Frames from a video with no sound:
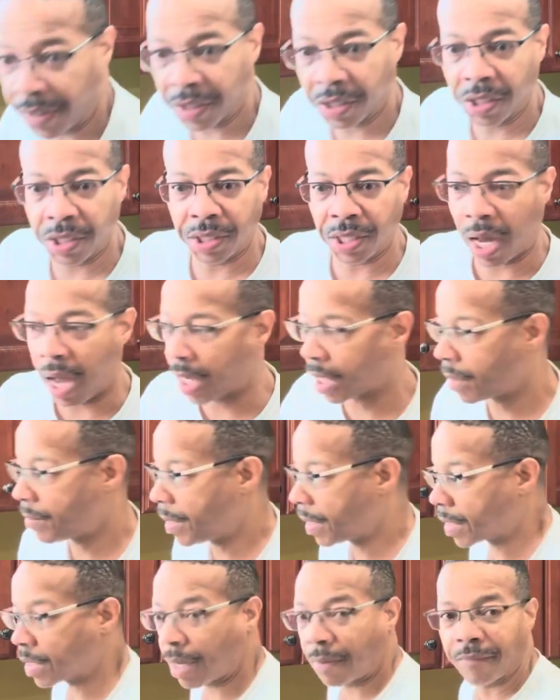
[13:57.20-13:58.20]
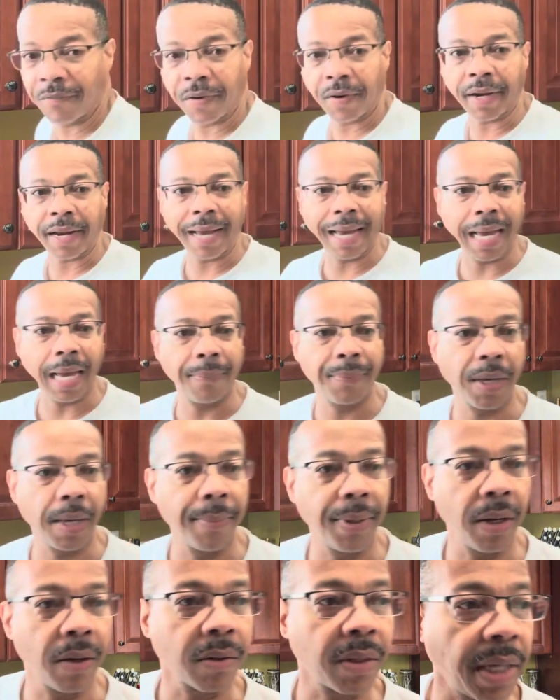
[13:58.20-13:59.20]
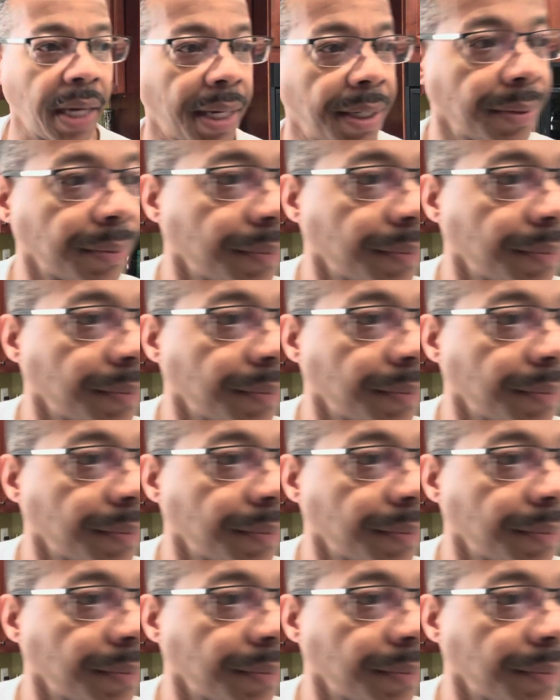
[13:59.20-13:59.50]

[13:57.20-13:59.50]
good document, so I'm very happy about that.